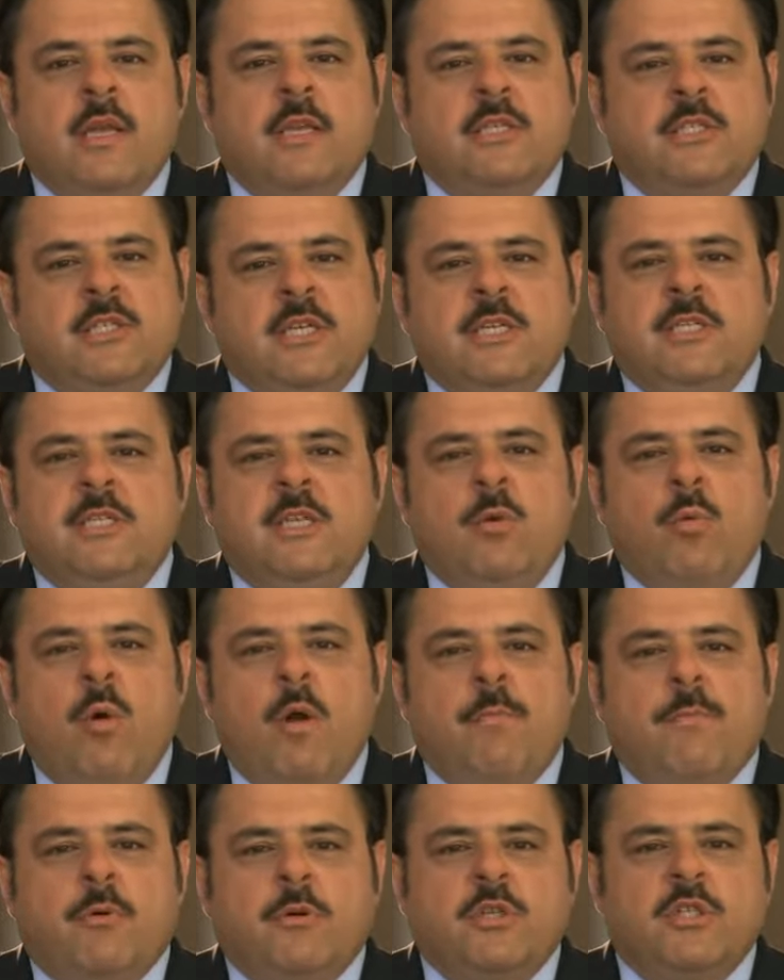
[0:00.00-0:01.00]

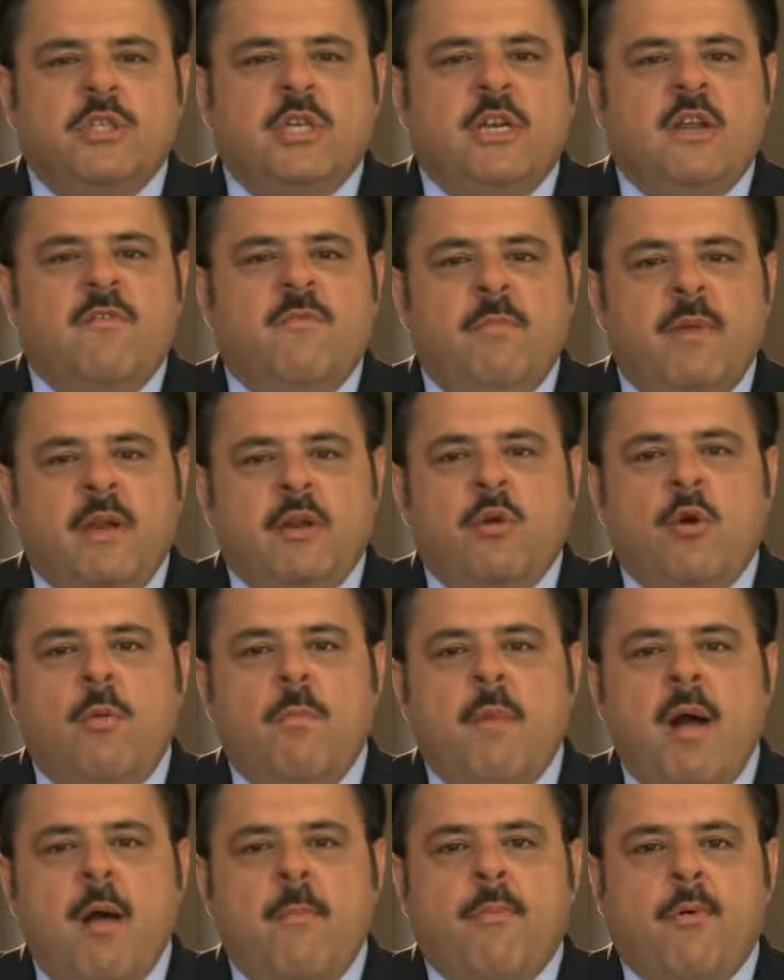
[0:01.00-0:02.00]
61% of medical
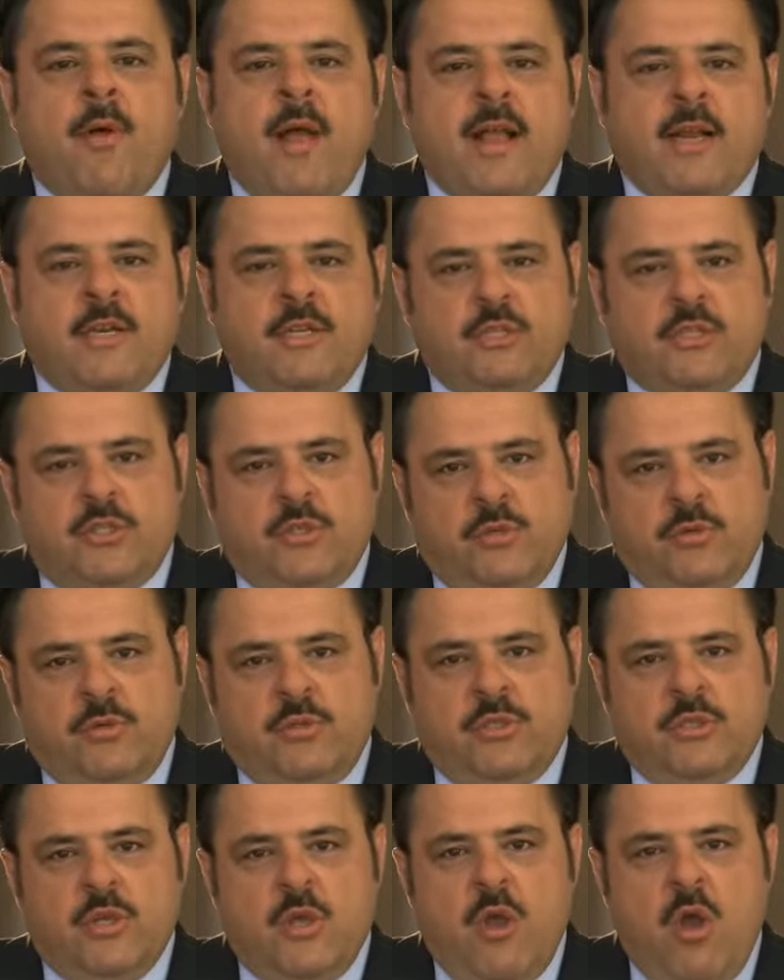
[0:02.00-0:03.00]
malpractice
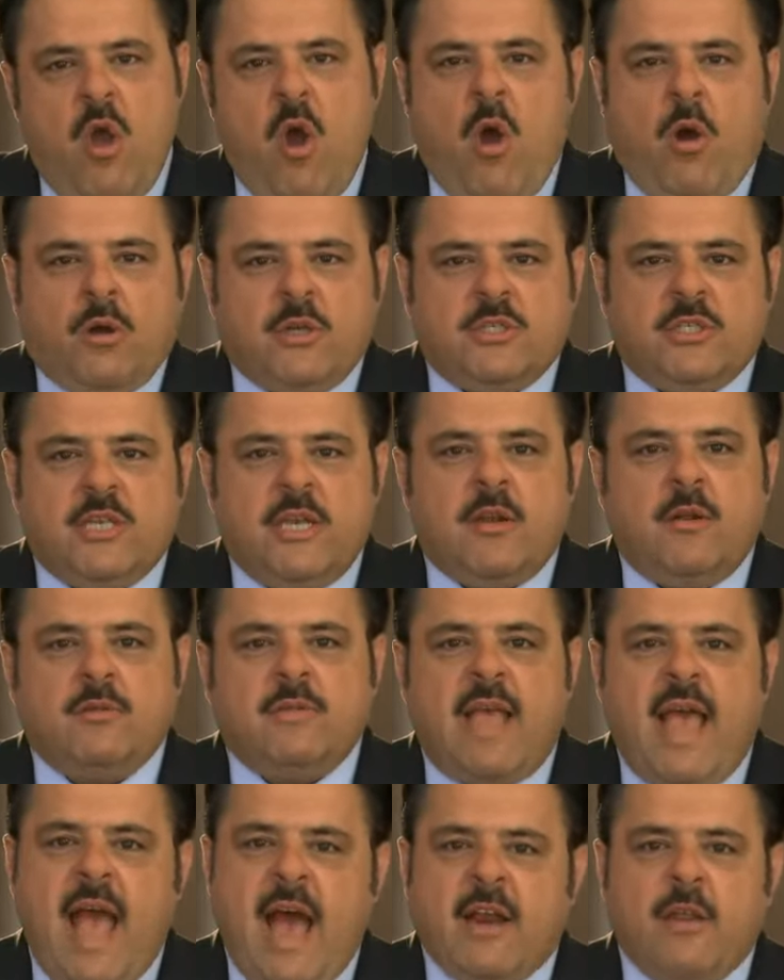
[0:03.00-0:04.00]
suits are
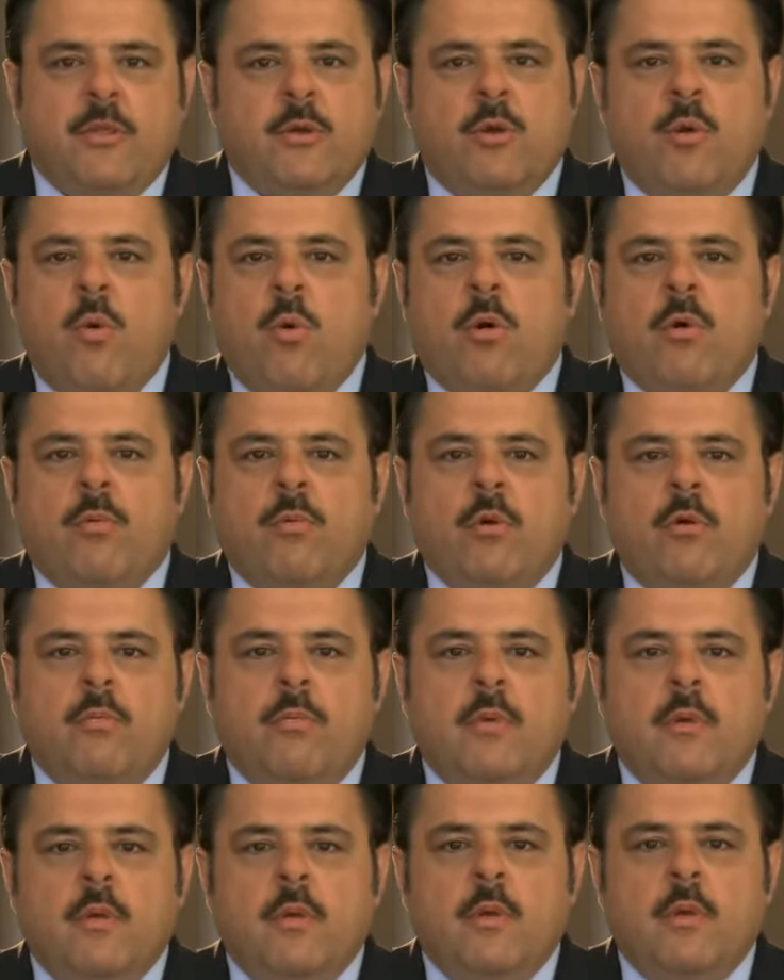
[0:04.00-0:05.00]
settled out of the courtroom.